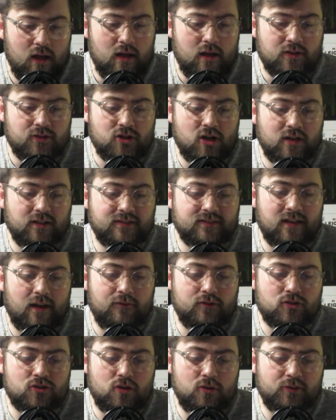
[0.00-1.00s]
Charlie
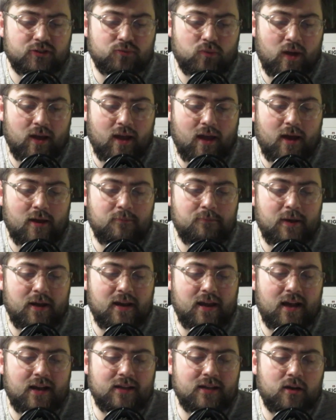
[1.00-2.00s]
Savage, Lewis Wing and Ben
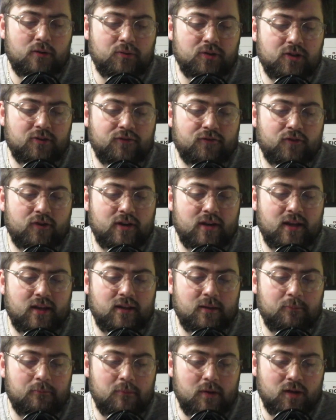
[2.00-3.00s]
Elliott were the three in
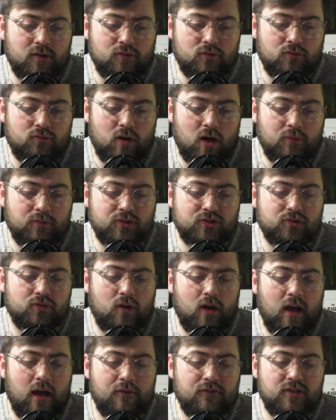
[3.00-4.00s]
the middle, while we saw
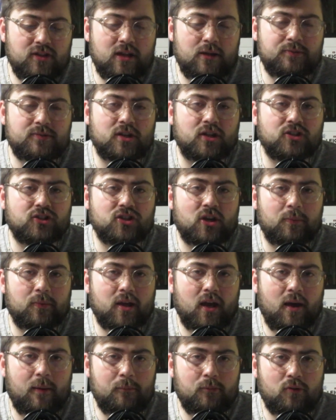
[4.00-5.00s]
Harvey Nibbs and Chem
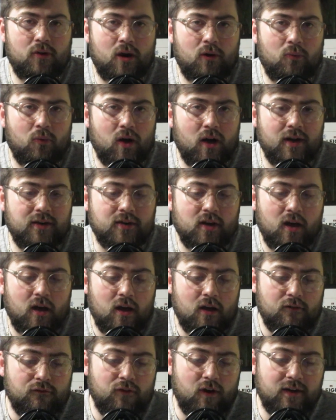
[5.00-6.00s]
Campbell out wide.
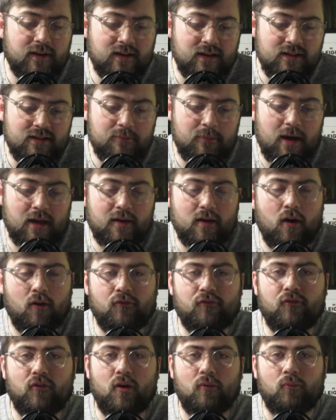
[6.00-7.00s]
Finally, the man up
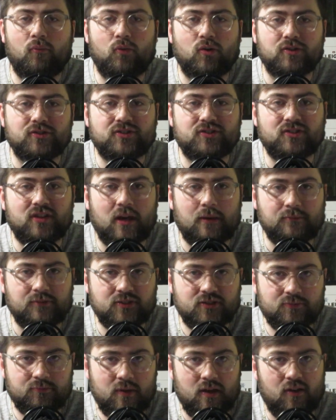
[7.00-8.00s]
front was Sam
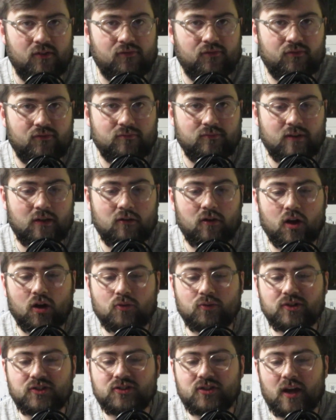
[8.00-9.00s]
Smith. Now, like
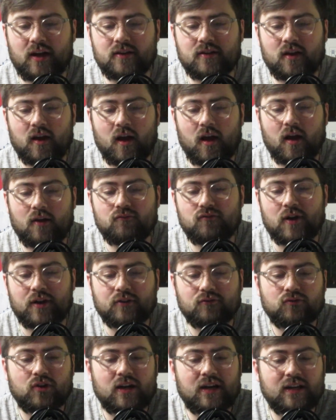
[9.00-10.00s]
we said,
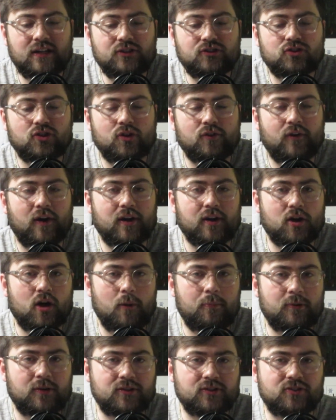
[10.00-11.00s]
Reading really should have had a
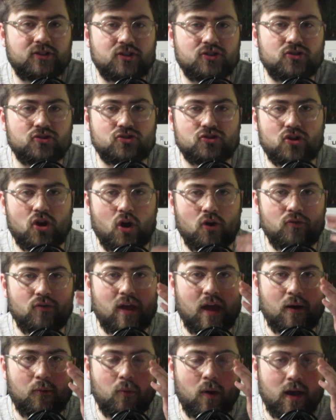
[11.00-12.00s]
couple of decisions go
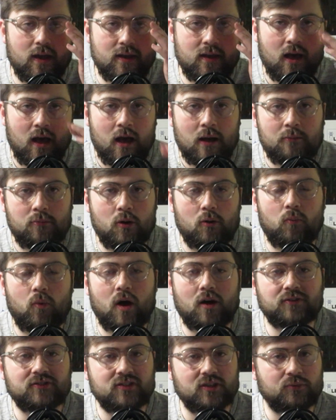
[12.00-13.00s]
their way, but
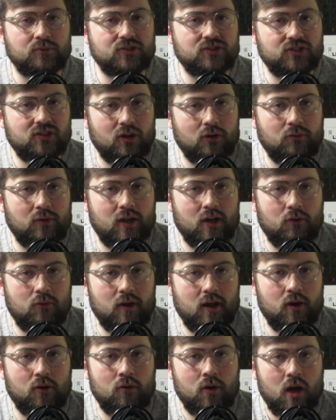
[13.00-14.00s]
whilst it was still
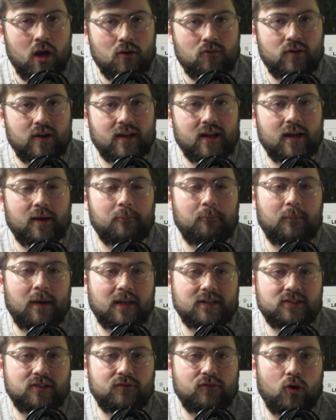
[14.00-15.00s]
0-0, Reading had a
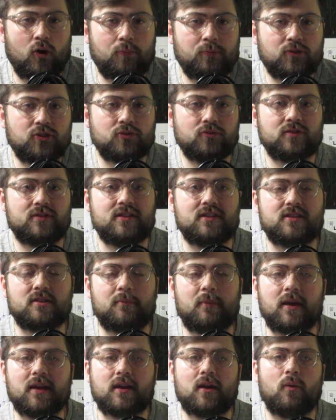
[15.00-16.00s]
massive opportunity to
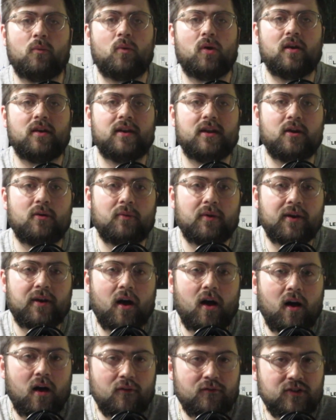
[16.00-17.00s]
make it 1-0, and
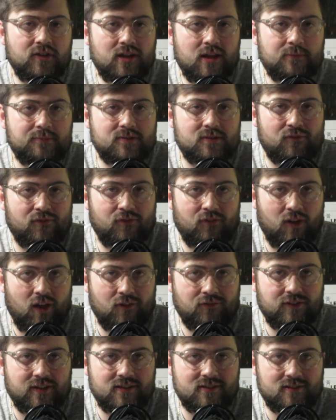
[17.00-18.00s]
Harvey Nibbs
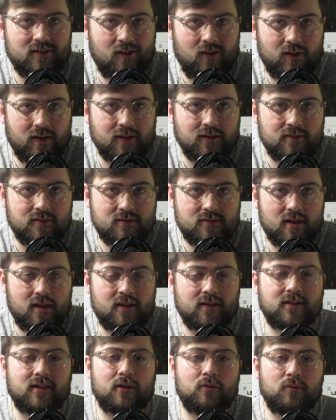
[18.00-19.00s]
fluffed his lines.
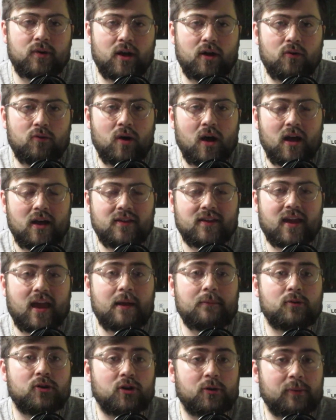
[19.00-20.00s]
At 0-0, the
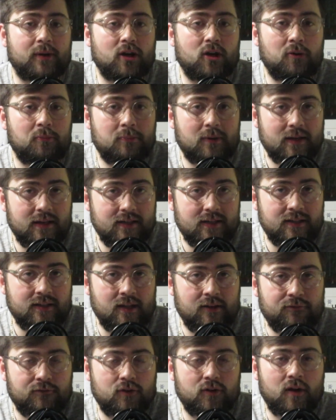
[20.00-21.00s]
game could have been completely
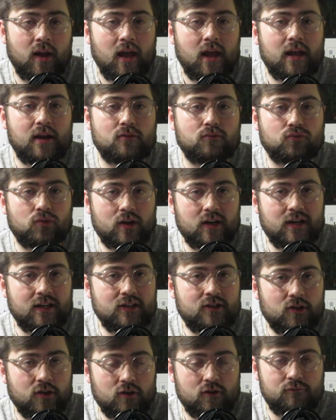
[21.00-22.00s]
different. It really
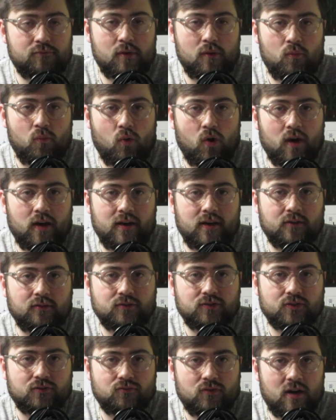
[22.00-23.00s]
could have been 1-0
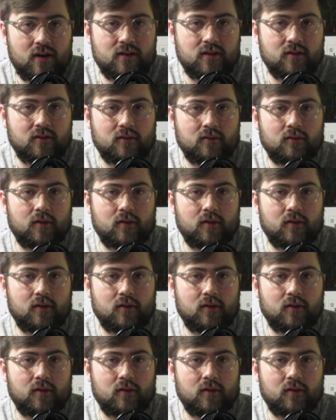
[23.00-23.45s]
to Reading.